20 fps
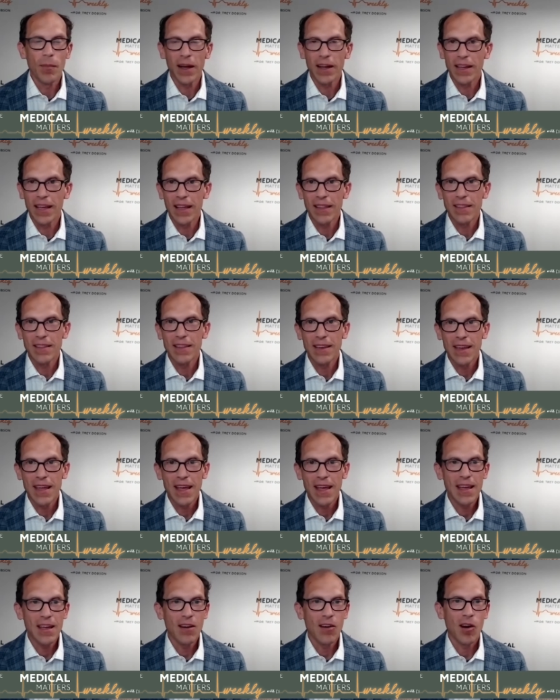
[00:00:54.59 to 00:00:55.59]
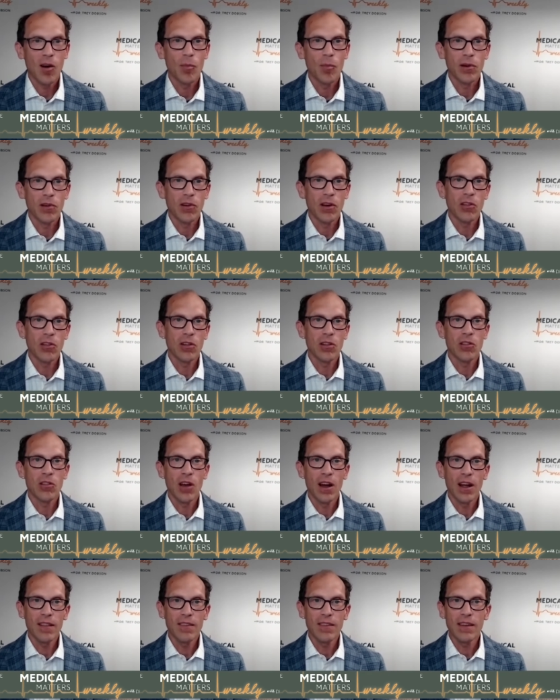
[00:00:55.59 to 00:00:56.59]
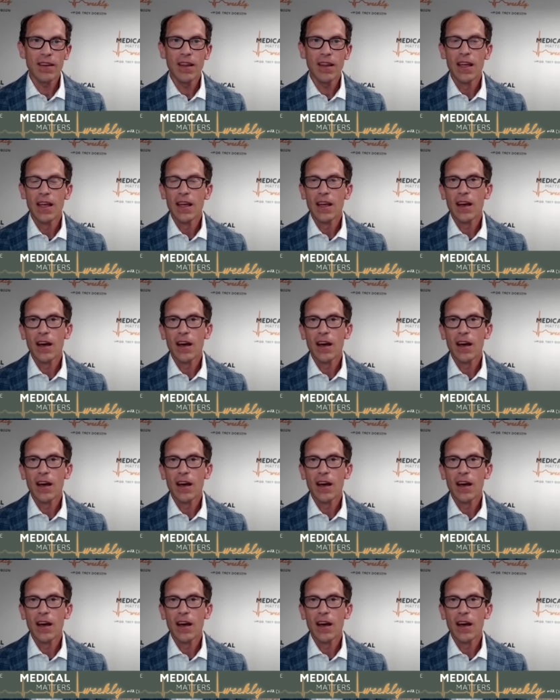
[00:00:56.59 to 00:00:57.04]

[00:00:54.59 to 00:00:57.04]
My guests today are Patricia Johnson,